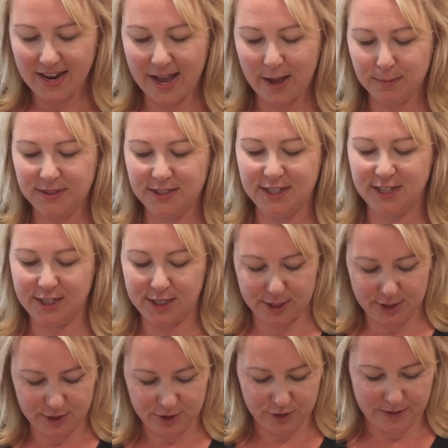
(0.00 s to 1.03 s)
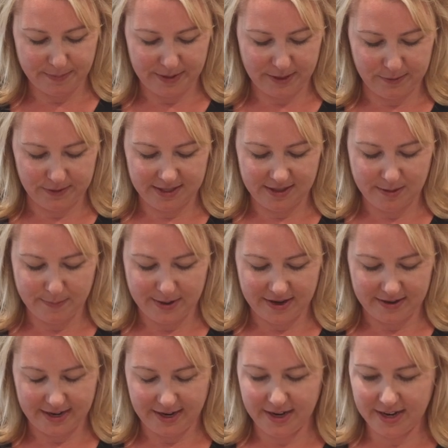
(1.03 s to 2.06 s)
Helps to distribute the
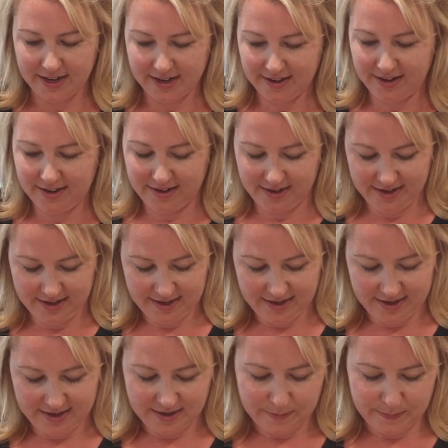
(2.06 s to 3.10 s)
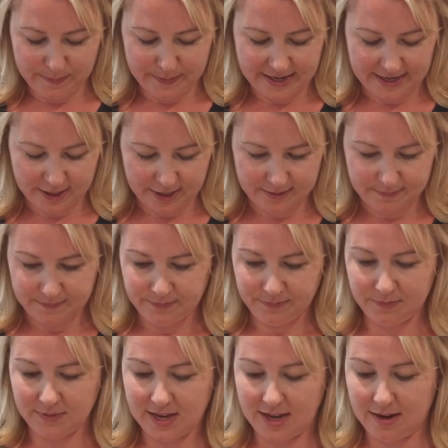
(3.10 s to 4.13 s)
berry better,
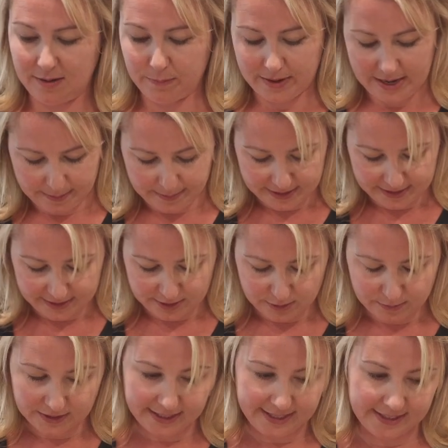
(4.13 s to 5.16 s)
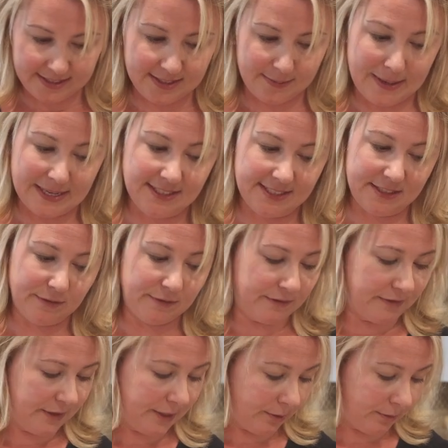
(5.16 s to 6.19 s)
and blackberries are really expensive
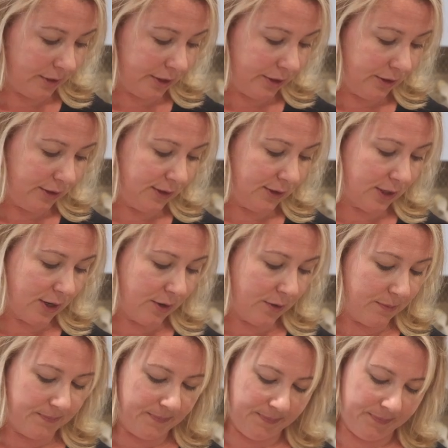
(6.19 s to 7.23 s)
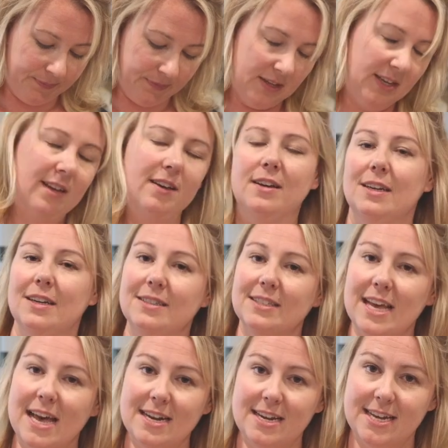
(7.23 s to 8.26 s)
fruit, so it's
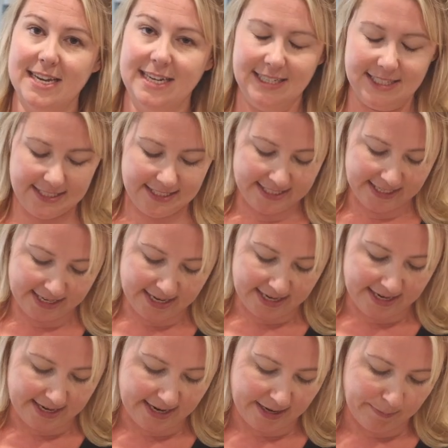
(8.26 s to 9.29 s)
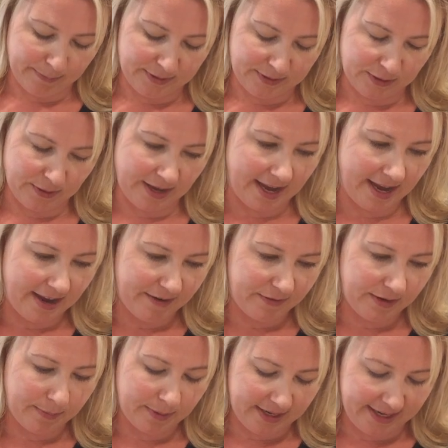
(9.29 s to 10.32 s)
kind of nice to cut it up so that
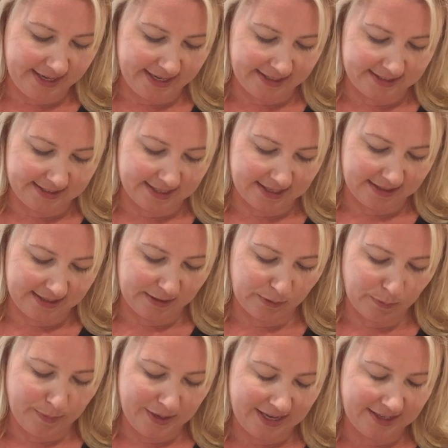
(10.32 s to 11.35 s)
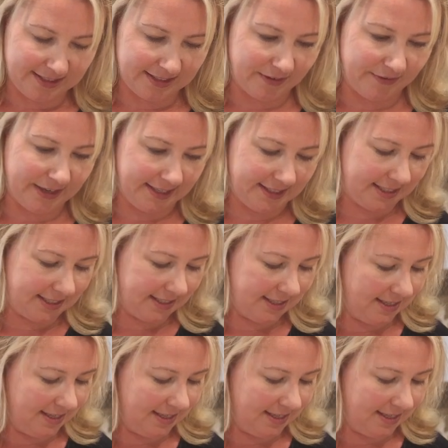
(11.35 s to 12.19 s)
everybody gets a little piece of it